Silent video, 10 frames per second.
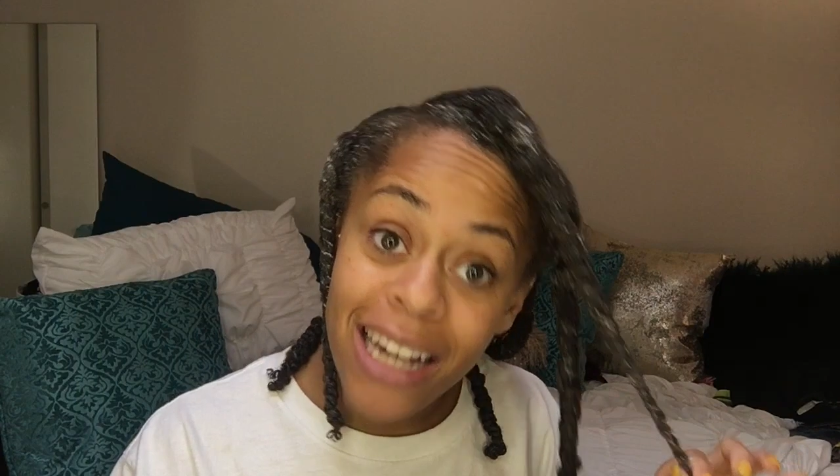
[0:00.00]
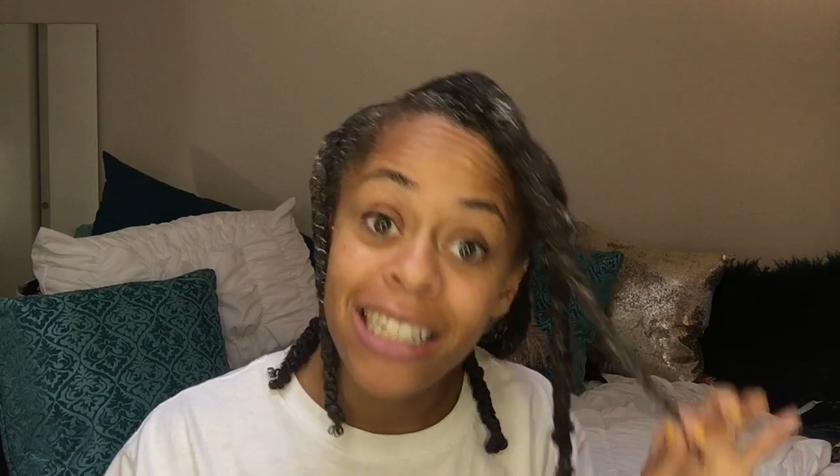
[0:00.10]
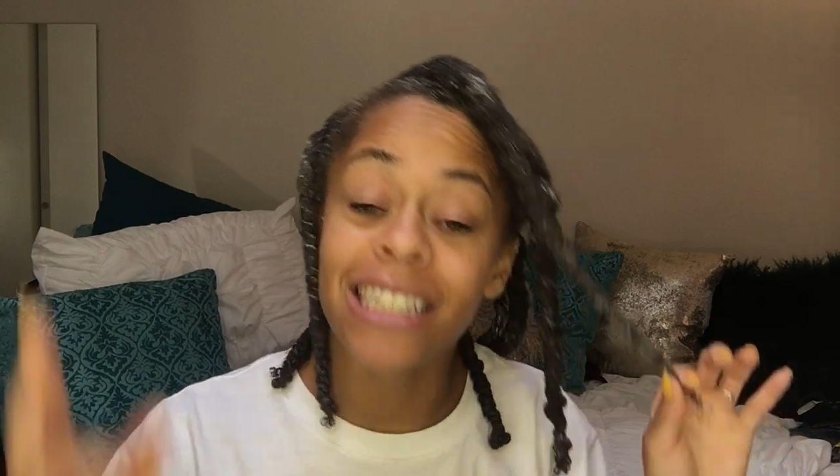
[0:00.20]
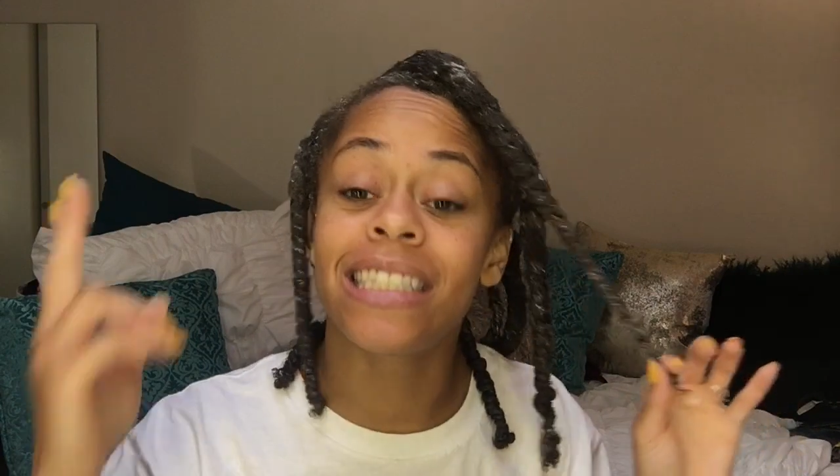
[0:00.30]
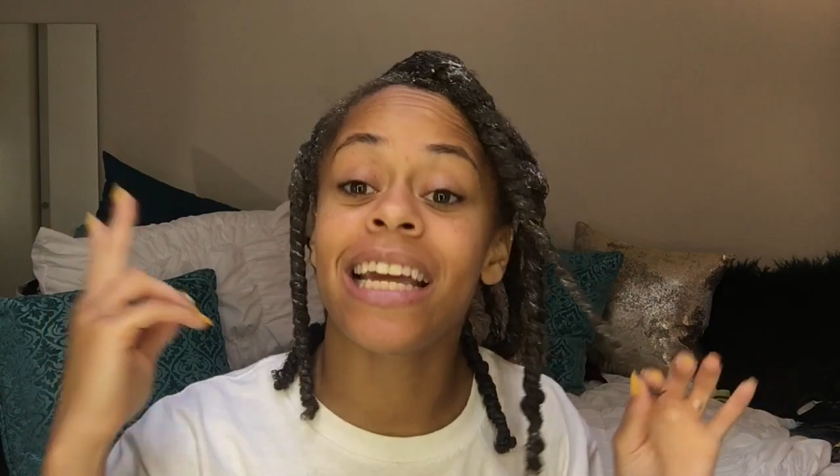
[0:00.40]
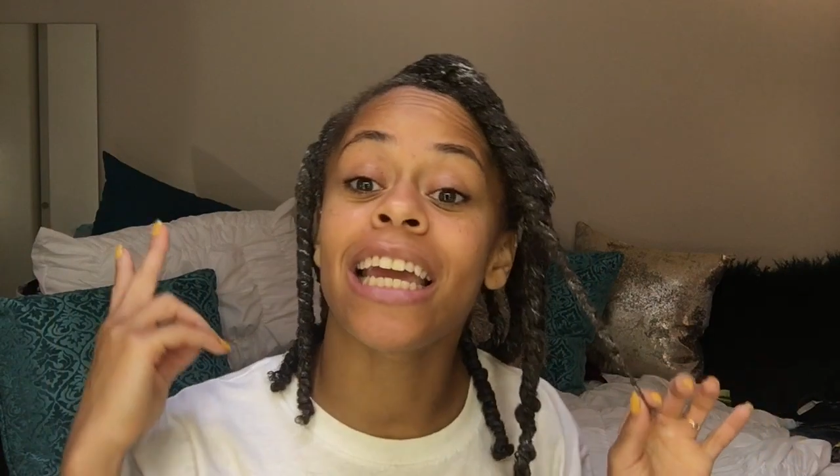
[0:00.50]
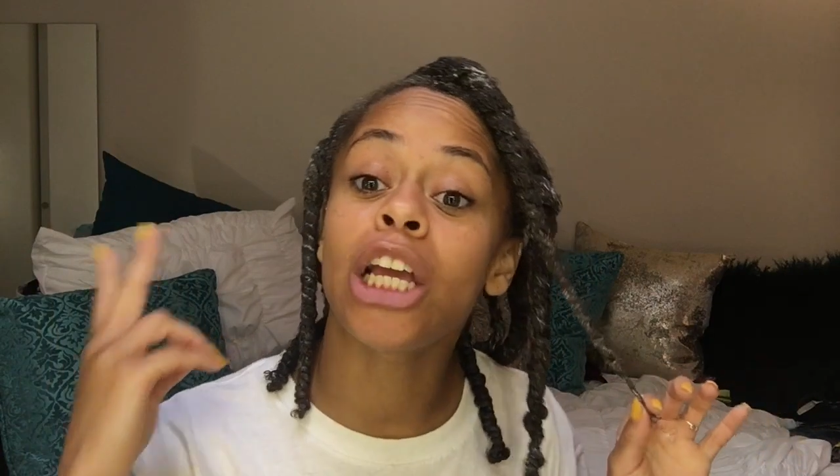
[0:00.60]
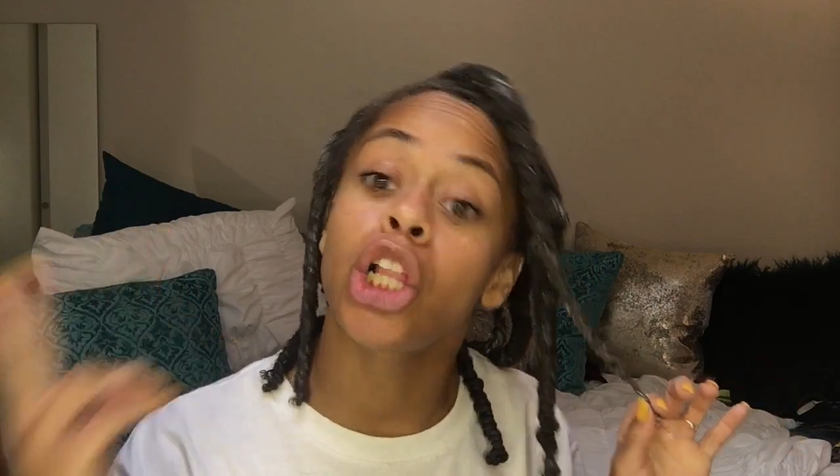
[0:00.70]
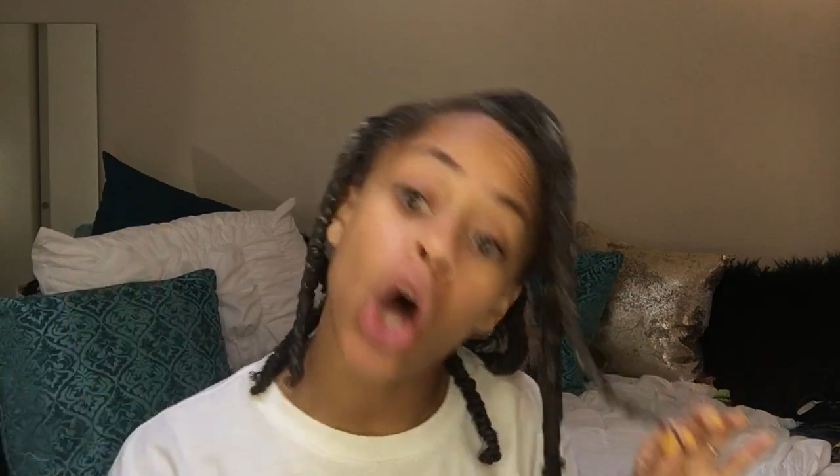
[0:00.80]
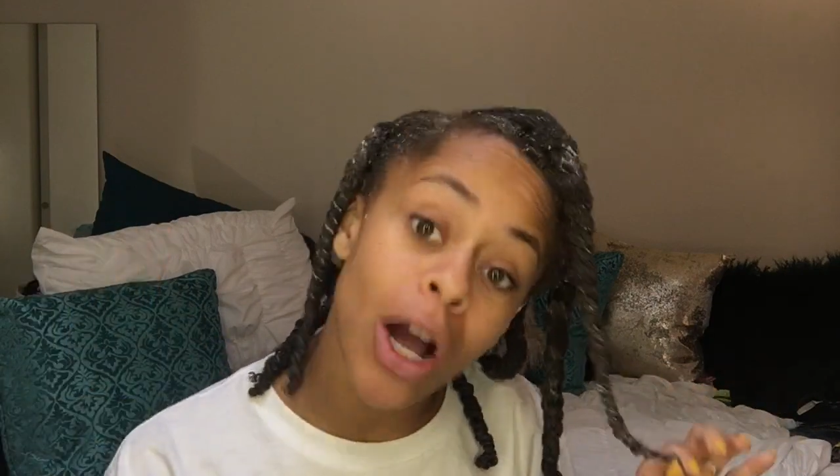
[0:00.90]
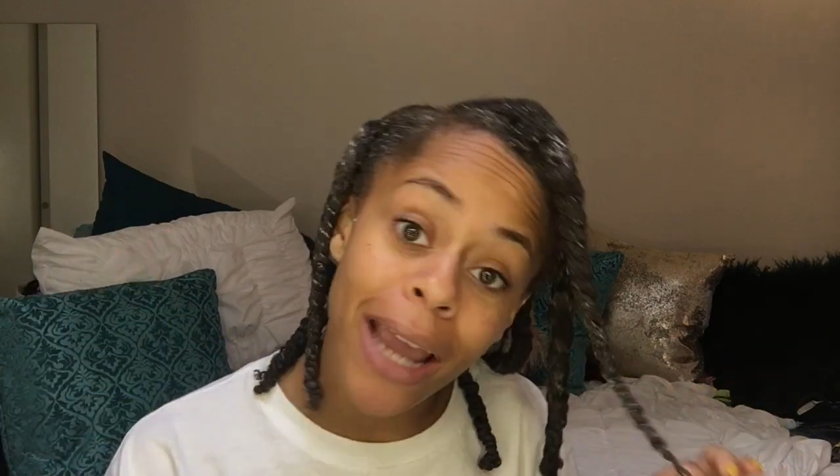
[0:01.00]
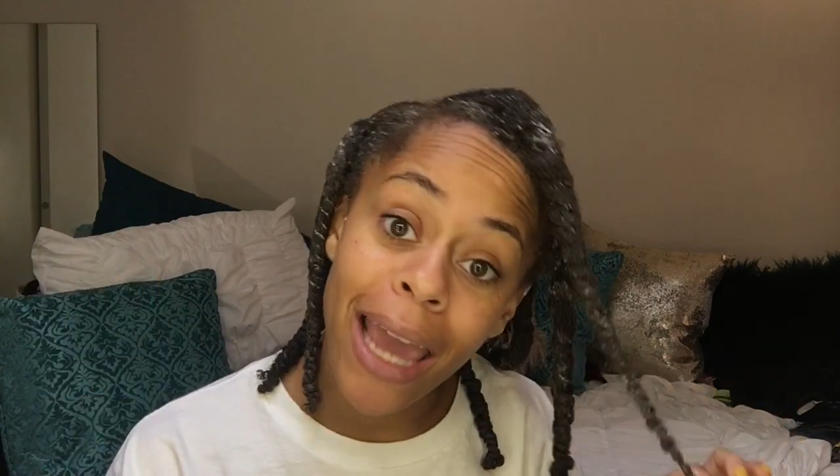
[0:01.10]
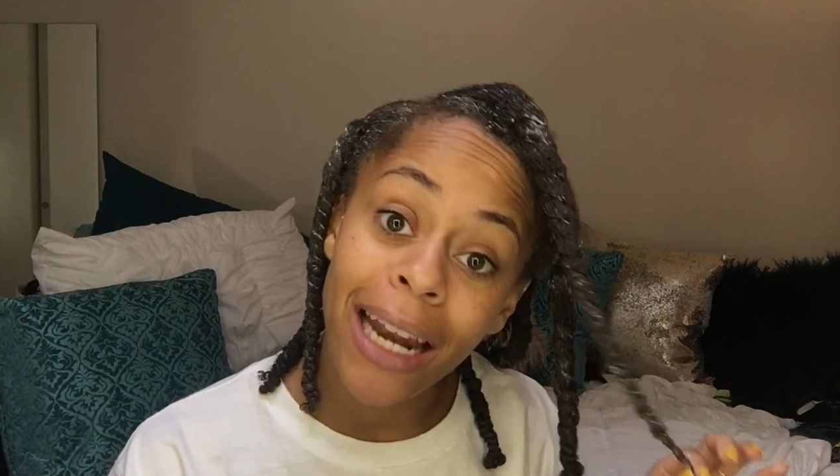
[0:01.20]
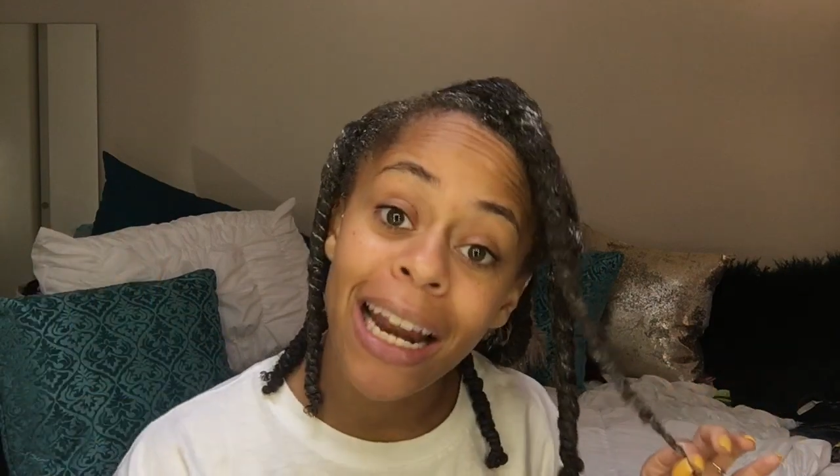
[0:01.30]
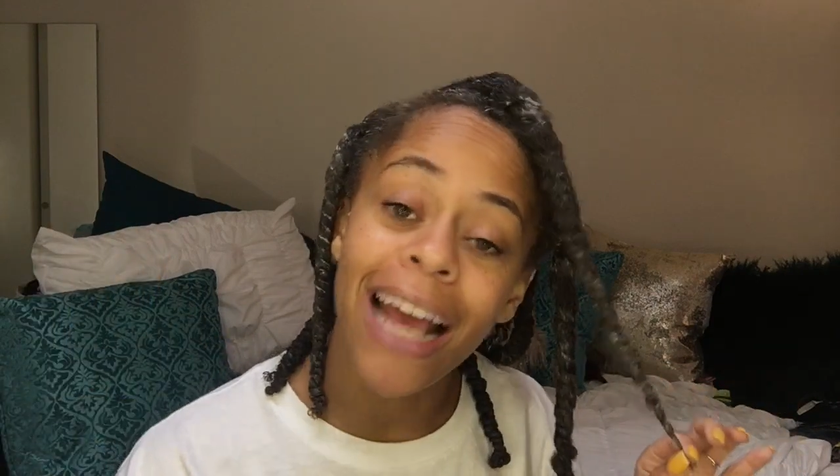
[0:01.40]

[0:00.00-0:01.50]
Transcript: to stay elongated,